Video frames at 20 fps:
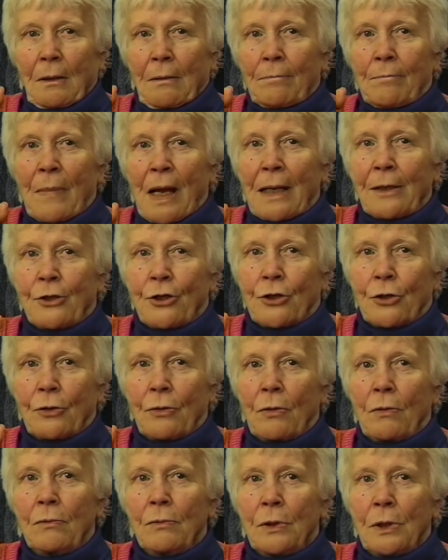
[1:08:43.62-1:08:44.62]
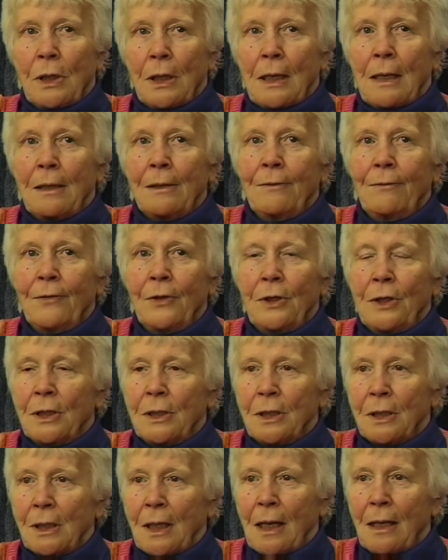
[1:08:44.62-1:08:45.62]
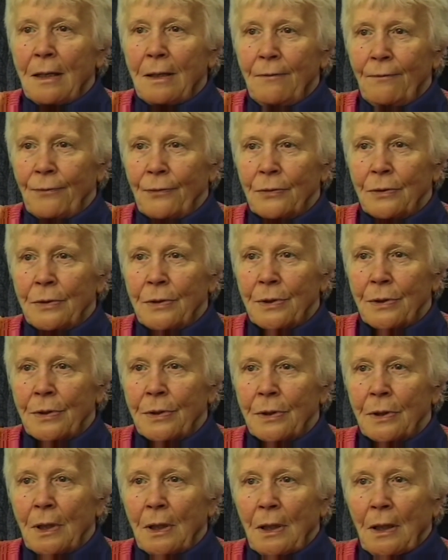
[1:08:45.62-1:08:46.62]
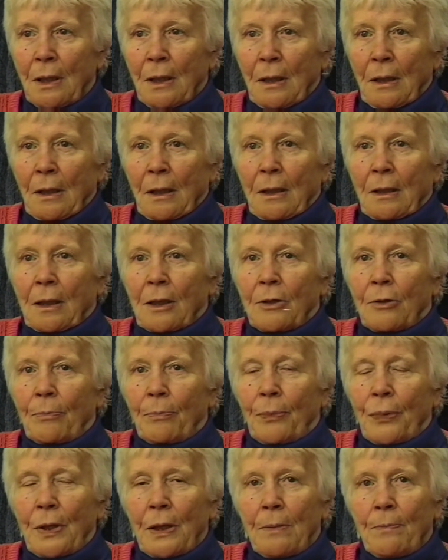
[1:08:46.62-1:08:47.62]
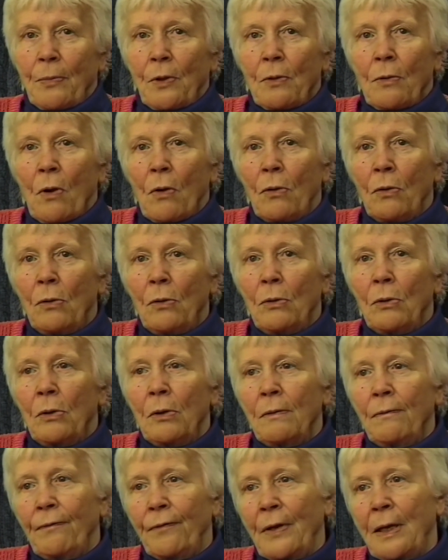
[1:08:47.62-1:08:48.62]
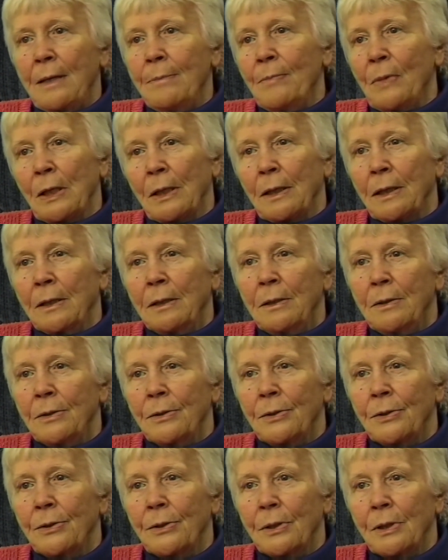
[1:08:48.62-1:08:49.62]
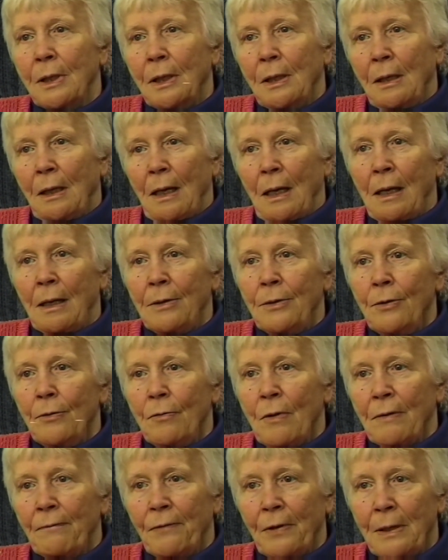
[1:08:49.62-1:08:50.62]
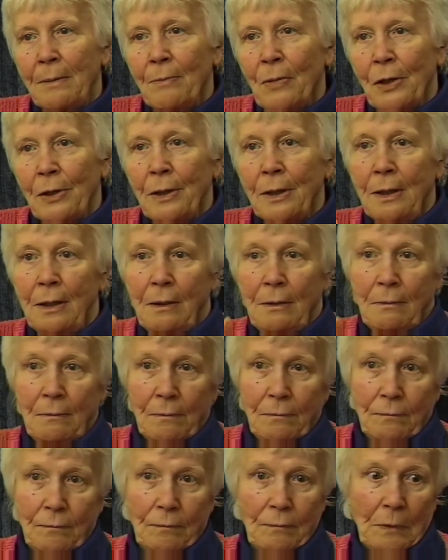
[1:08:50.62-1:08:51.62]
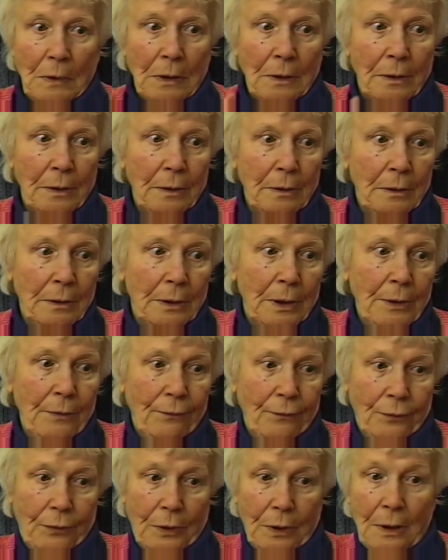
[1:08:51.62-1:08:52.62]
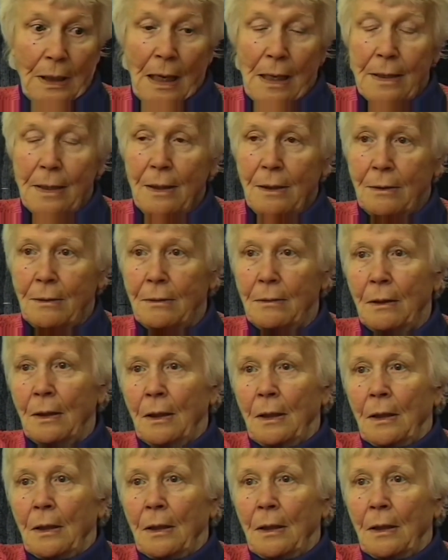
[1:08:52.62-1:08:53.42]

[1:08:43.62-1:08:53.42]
much going on with this typhus that people, whole families, I knew a family lived right,